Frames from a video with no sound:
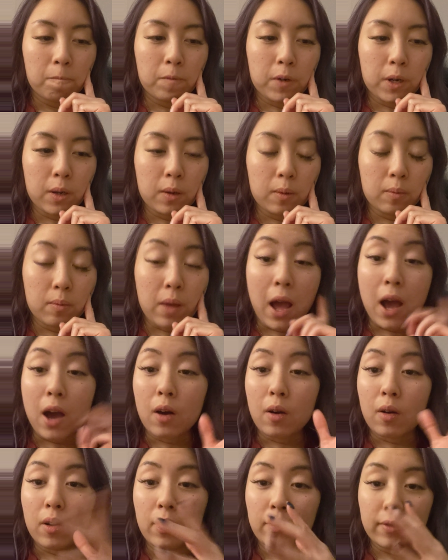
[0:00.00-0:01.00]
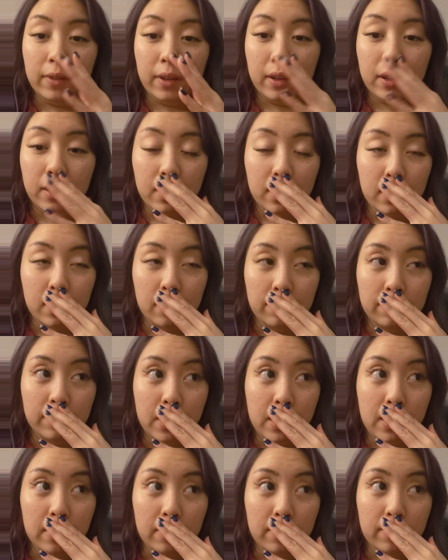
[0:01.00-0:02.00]
from how
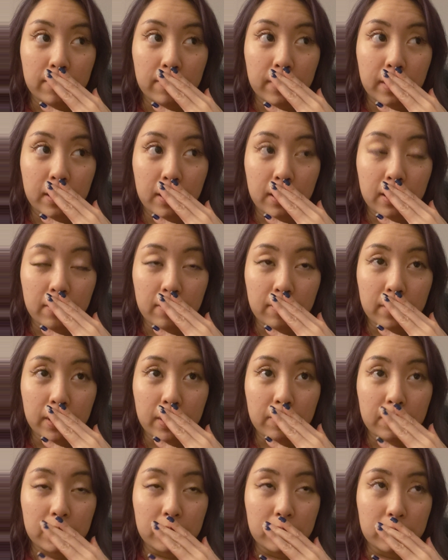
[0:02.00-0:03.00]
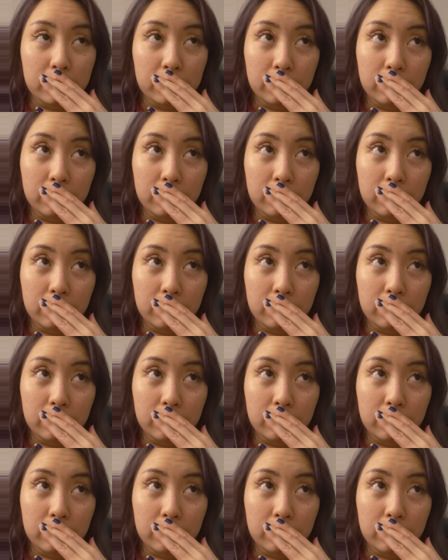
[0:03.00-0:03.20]
I've met with